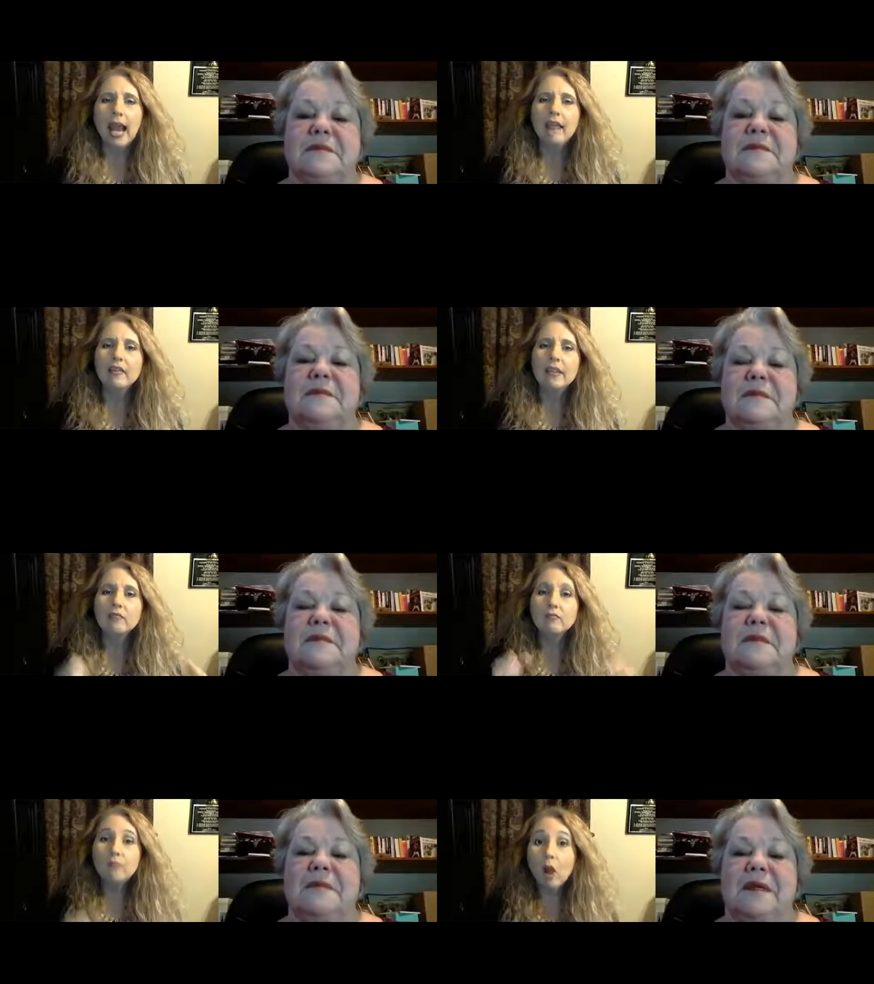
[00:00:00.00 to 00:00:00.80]
Speaker 1: and
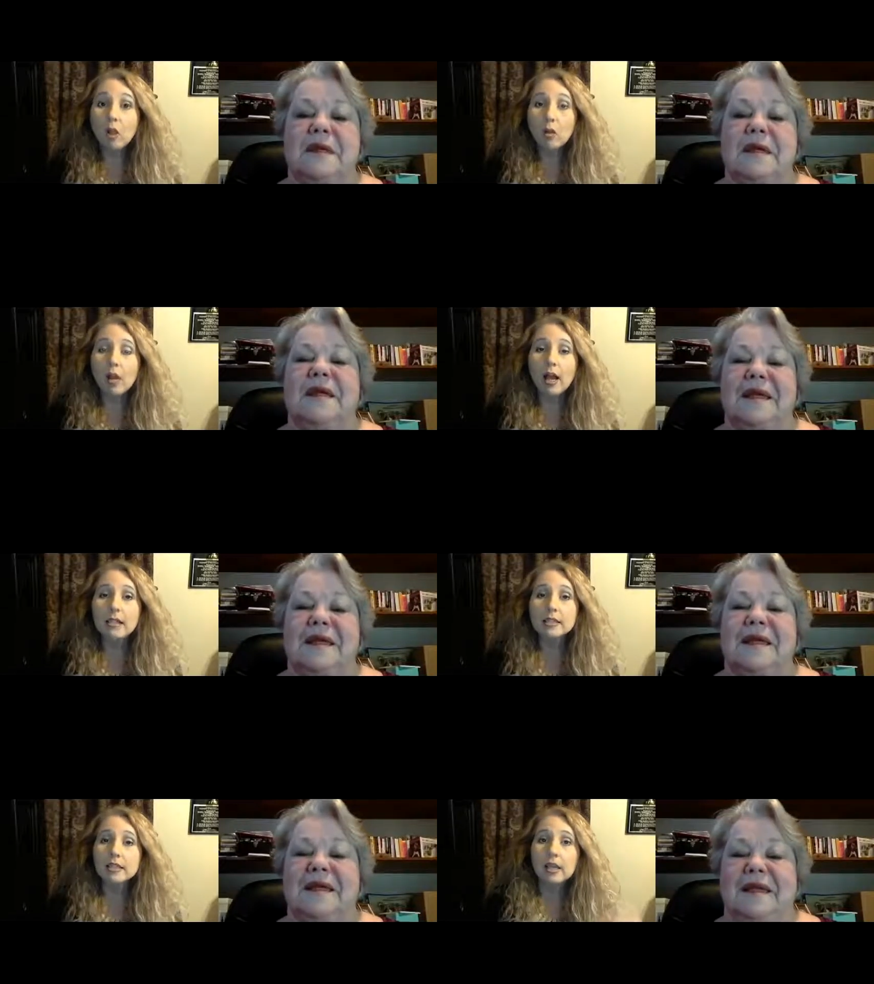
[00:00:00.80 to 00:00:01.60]
then follow
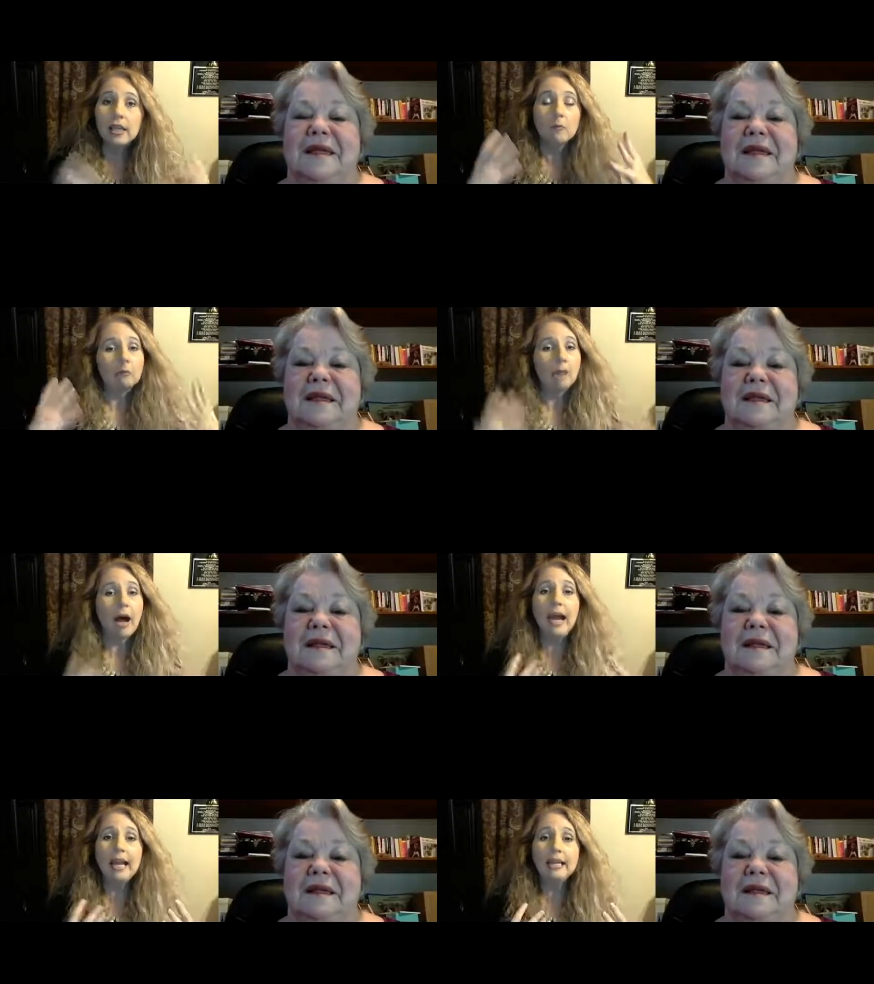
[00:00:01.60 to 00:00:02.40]
us
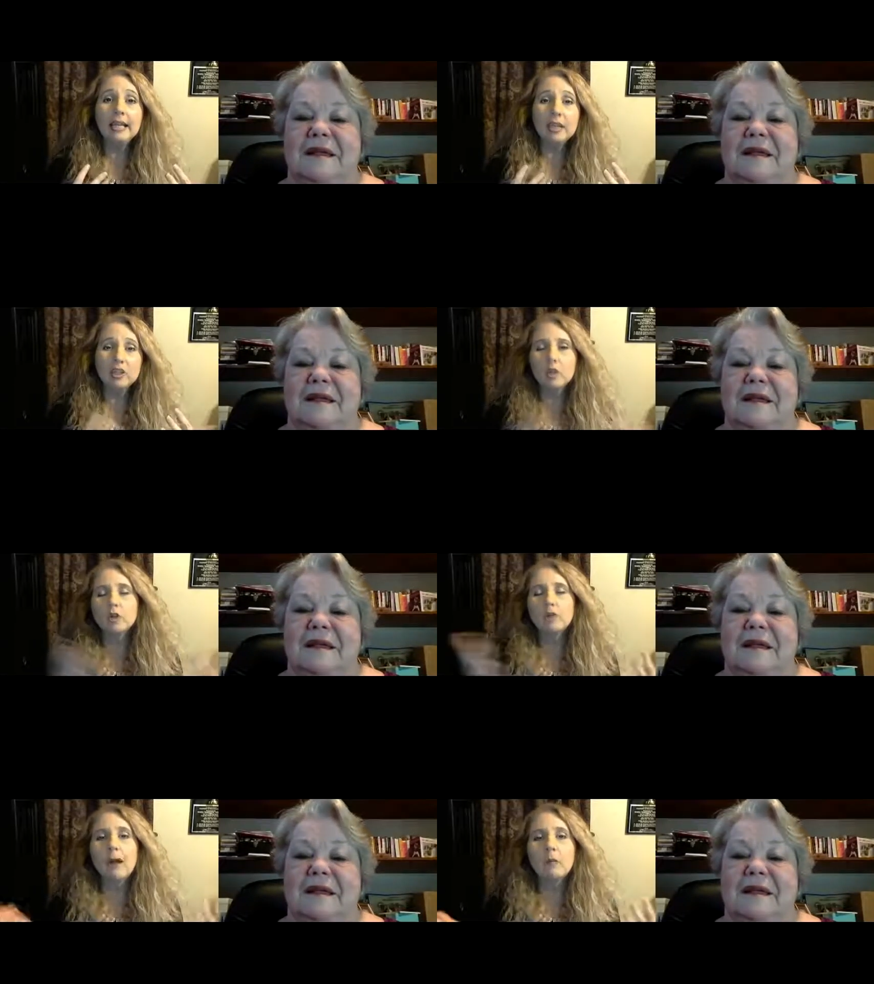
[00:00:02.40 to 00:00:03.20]
mine go
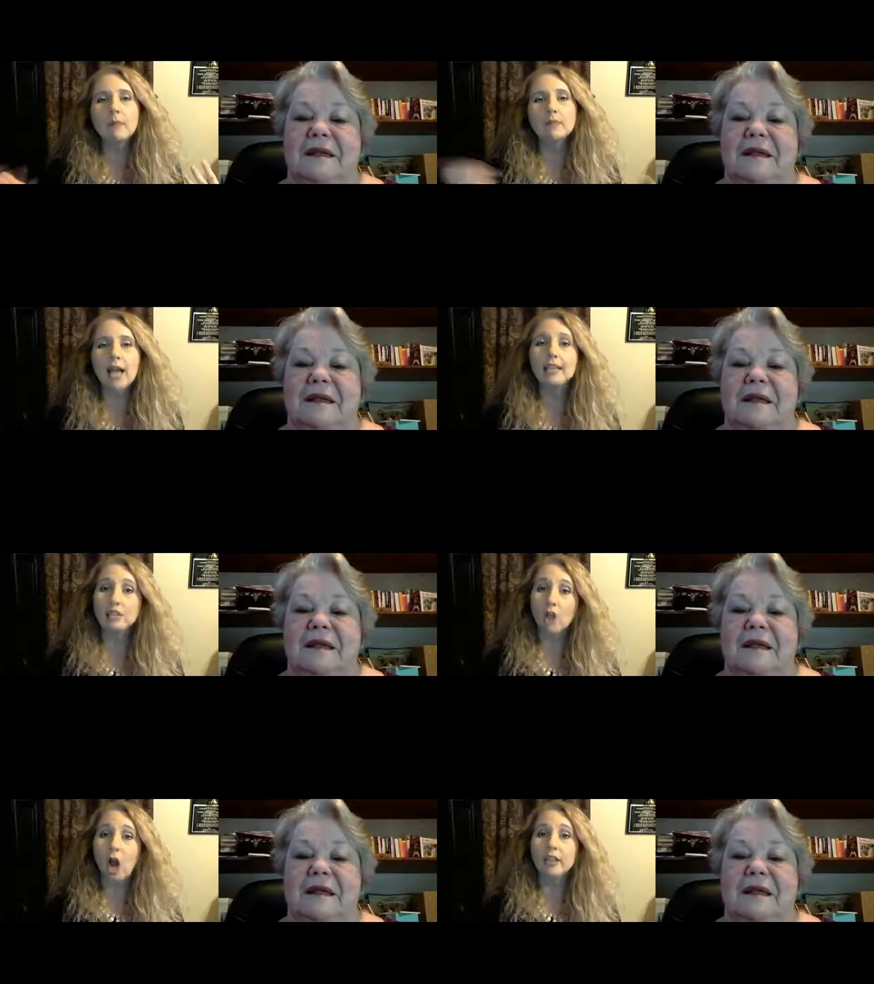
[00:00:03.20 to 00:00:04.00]
to my website
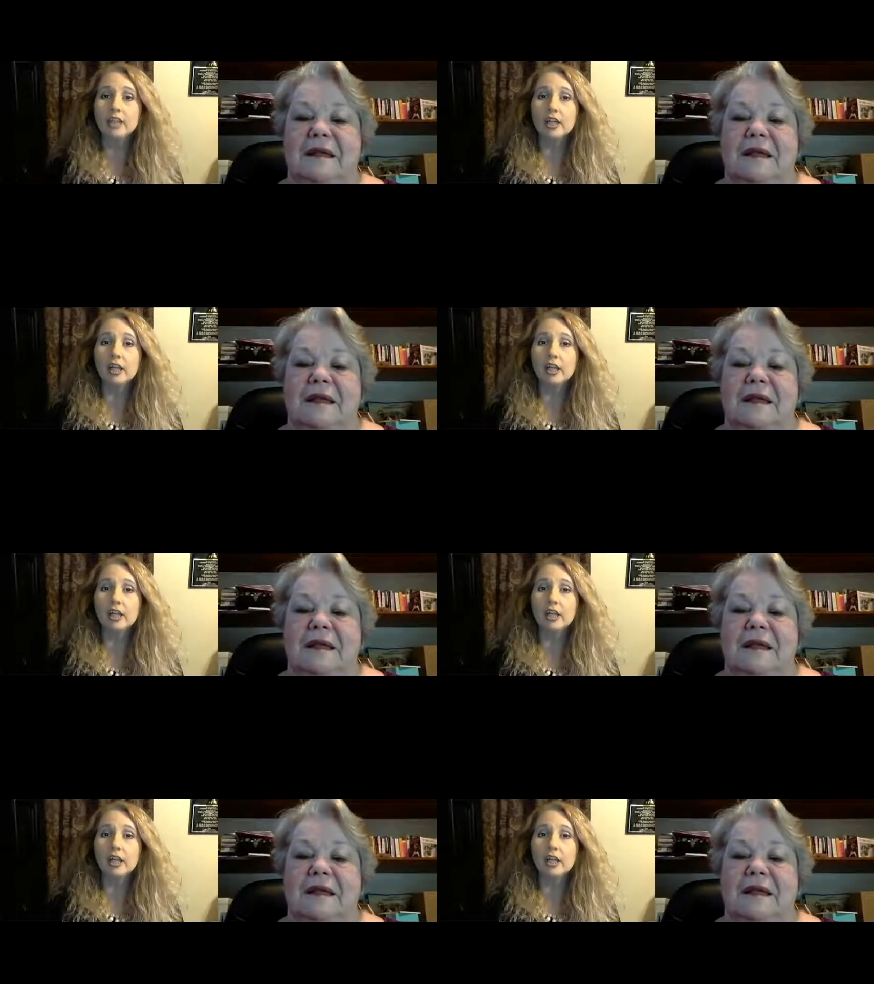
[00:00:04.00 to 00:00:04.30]
tonya